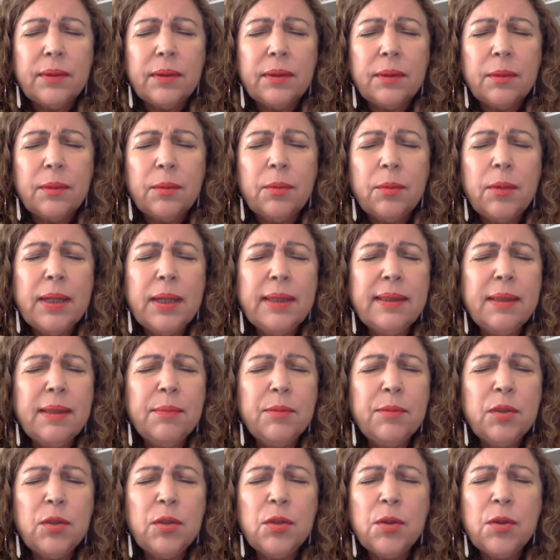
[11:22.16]
Bring them
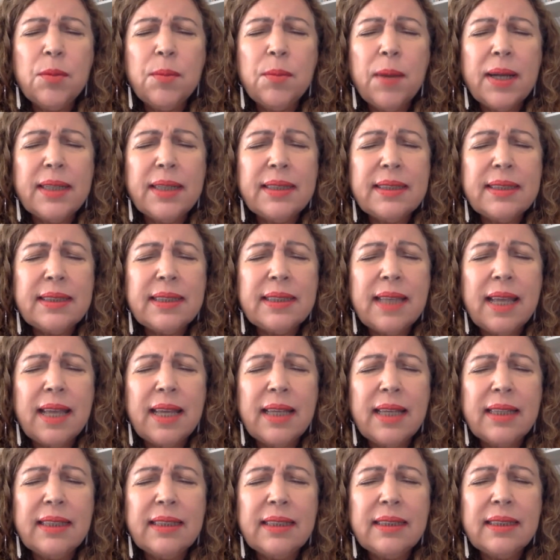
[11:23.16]
to your mind's
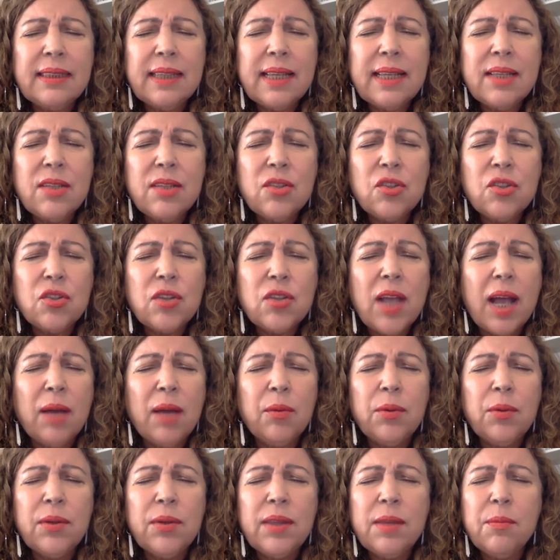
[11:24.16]
eye and
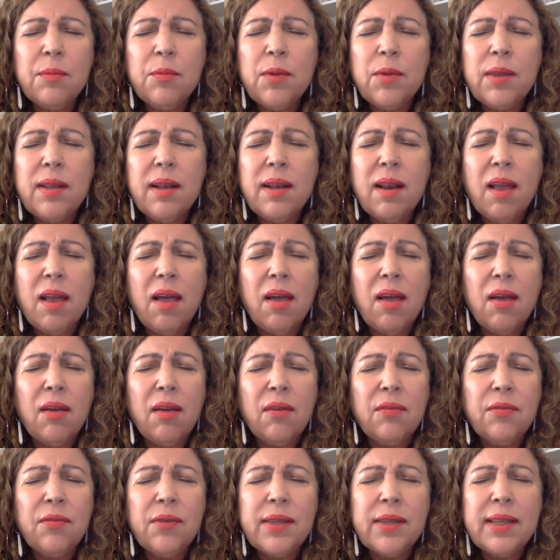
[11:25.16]
shower them with
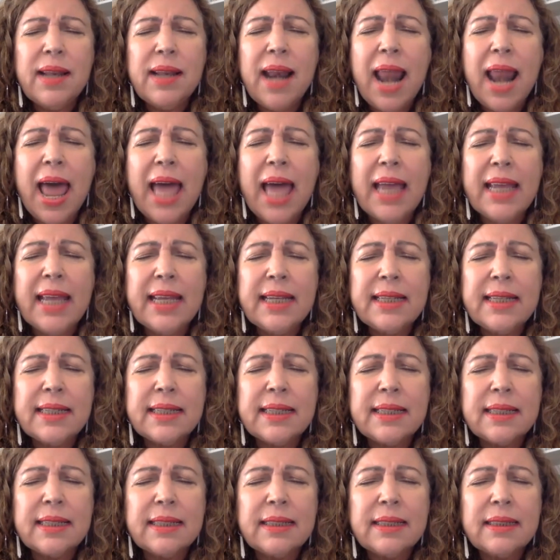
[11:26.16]
love, with light.
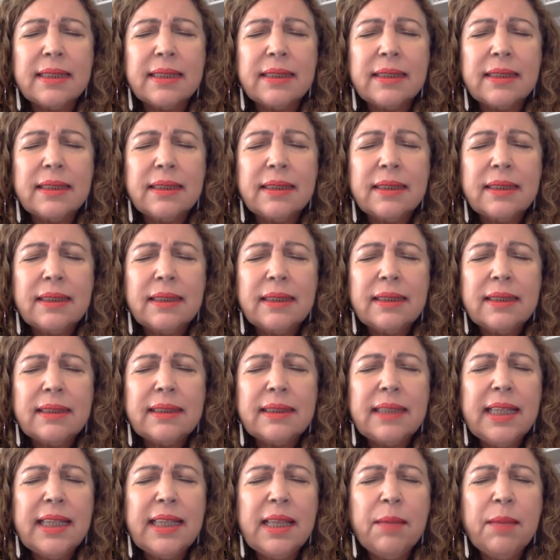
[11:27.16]

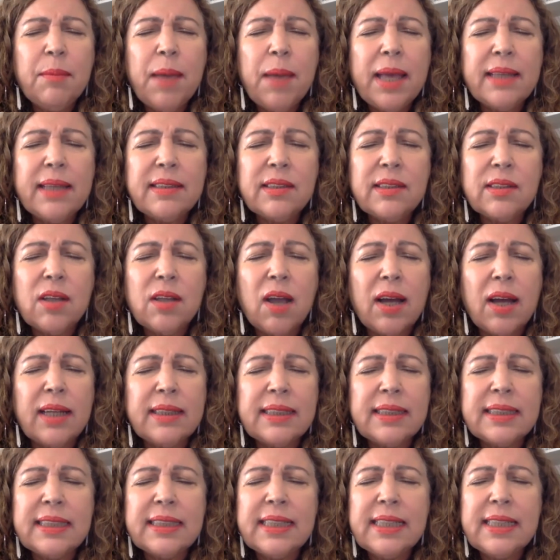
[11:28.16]
See them as God
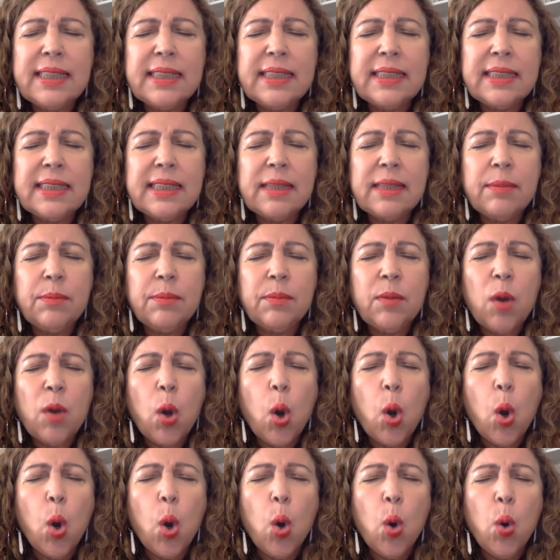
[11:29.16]
sees them,
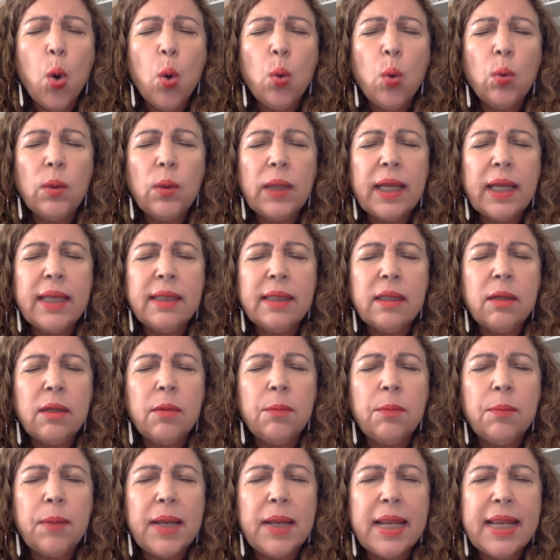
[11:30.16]
whole and
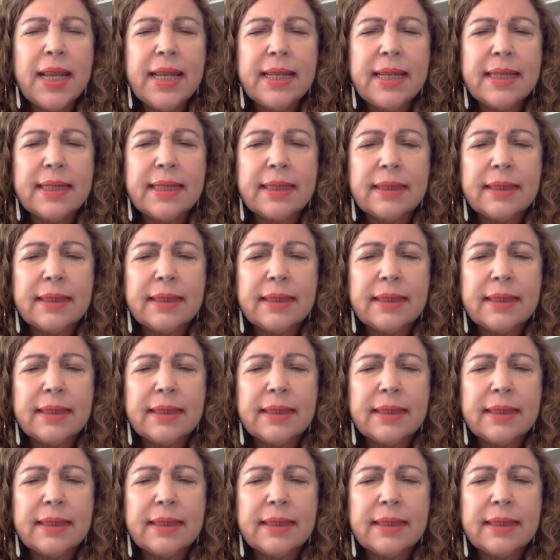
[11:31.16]
complete.